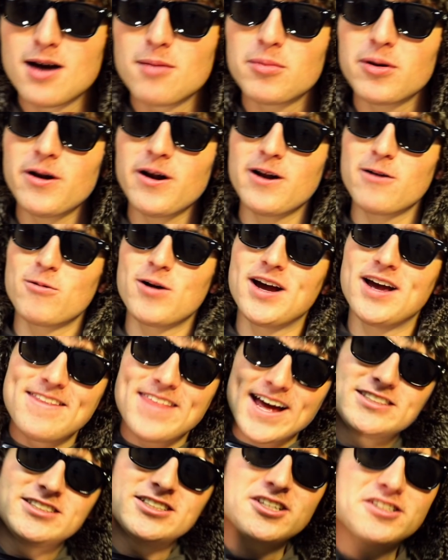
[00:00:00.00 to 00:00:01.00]
But anyway,
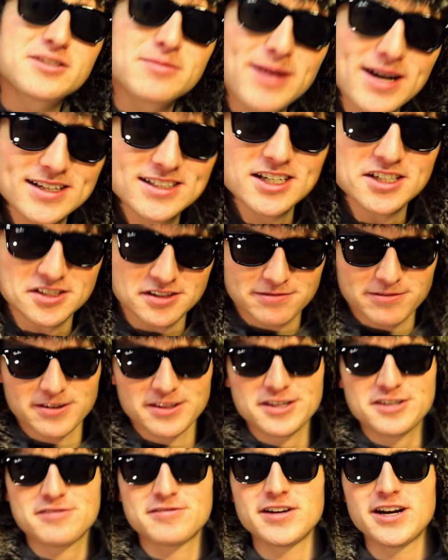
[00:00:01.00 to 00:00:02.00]
that just about does it for
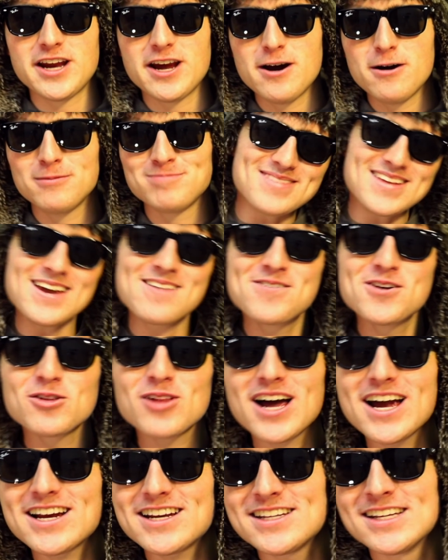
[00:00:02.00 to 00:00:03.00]
this video. If you
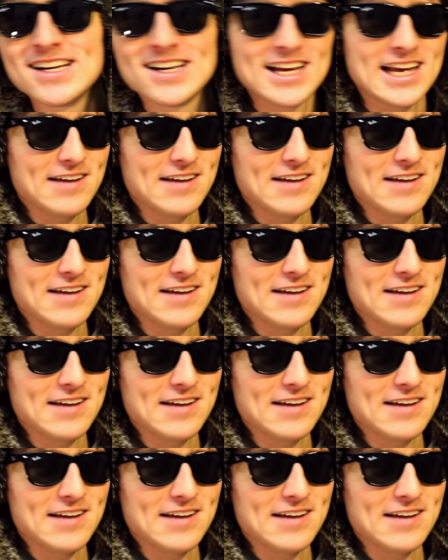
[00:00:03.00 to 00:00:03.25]
liked